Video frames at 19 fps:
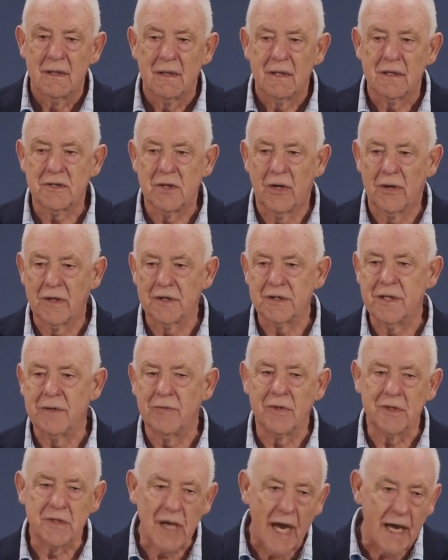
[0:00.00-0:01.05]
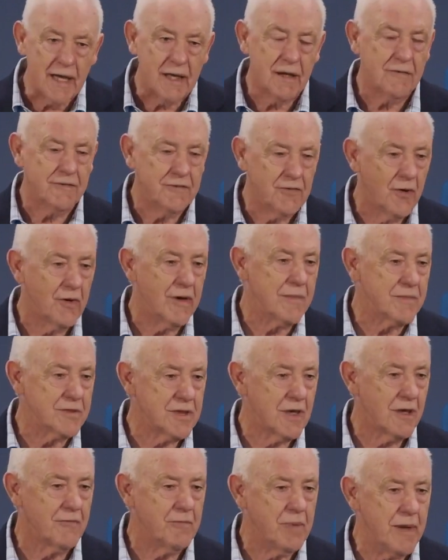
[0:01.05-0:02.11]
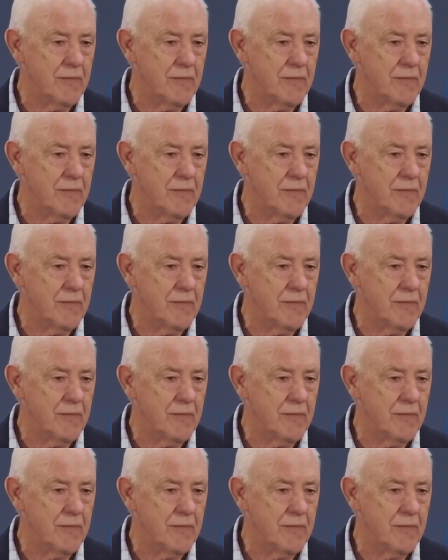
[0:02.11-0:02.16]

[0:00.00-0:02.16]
as long as he would take it for himself.